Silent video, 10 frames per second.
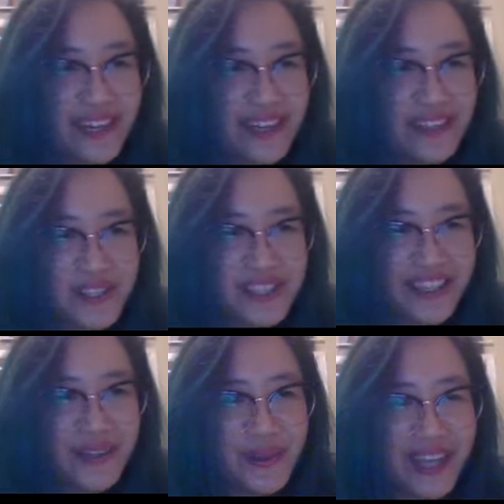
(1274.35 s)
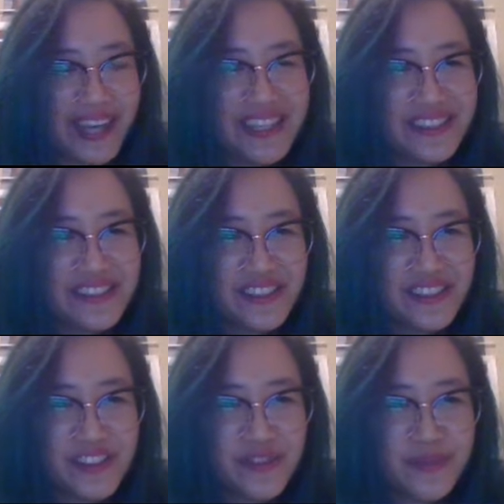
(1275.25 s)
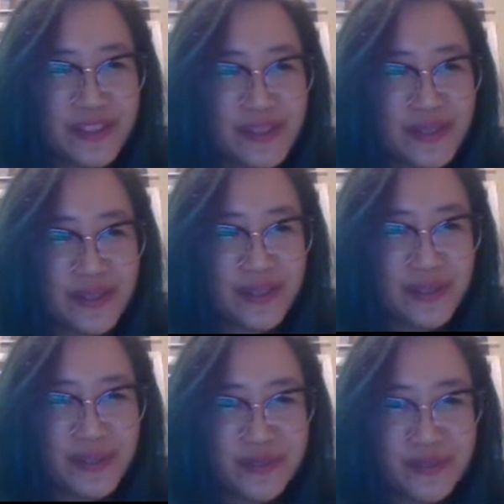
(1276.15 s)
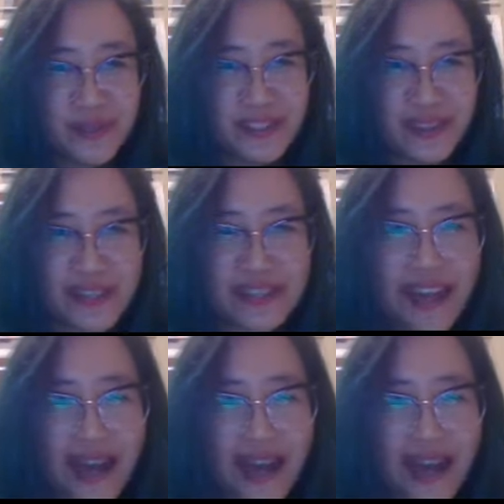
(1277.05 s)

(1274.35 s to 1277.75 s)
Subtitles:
exotic locations that you've been to in the course of your series.